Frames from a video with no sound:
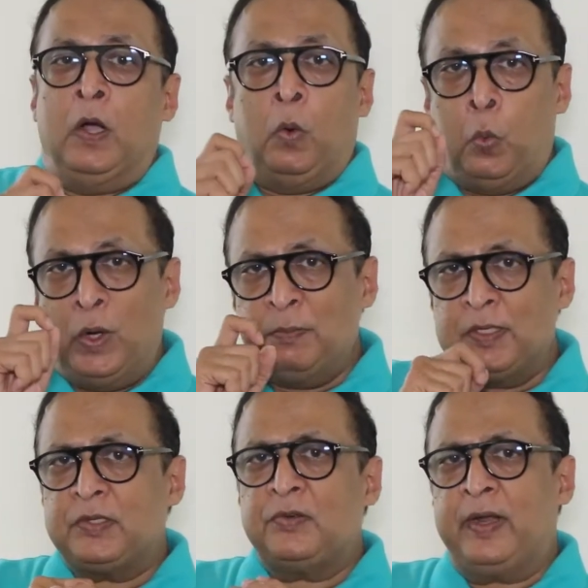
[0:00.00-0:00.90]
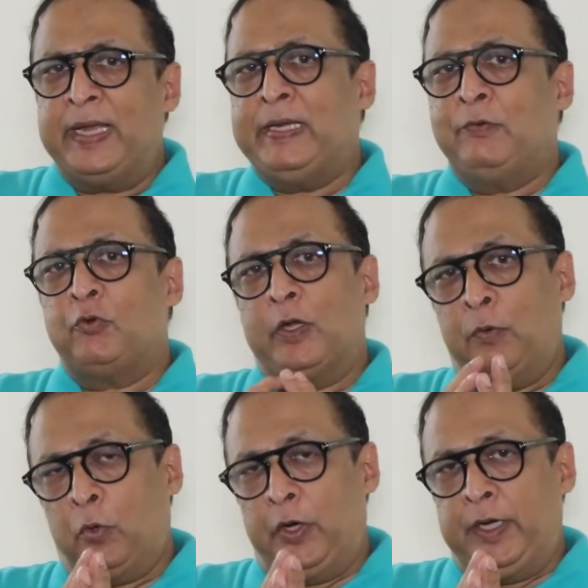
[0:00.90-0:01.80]
One must strive to
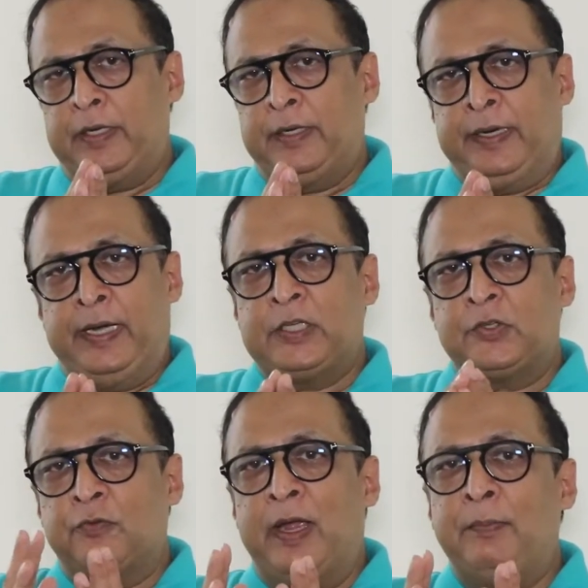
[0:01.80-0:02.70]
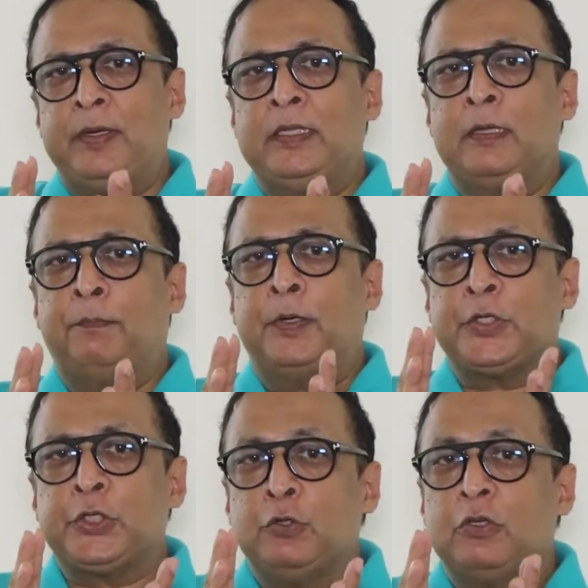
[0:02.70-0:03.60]
avoid get swamped in the
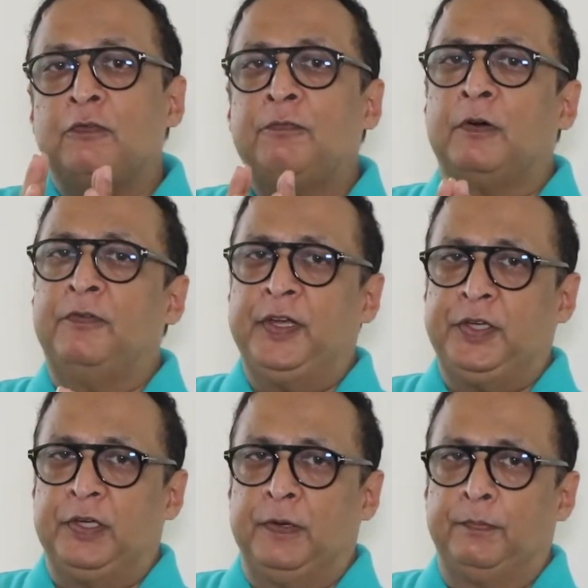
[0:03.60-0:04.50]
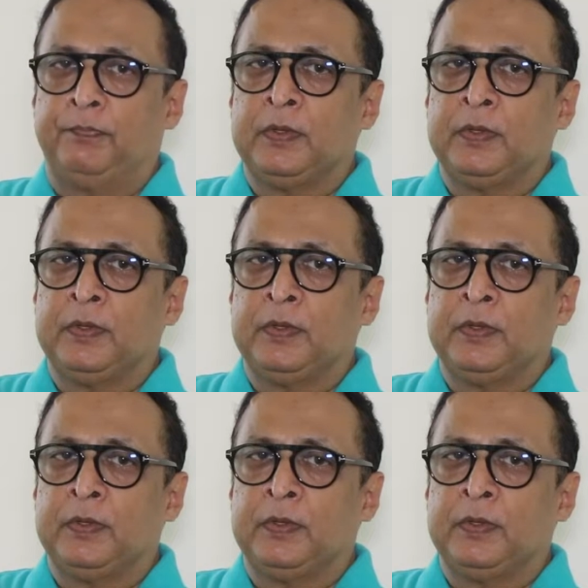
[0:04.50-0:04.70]
pursuit of perfection.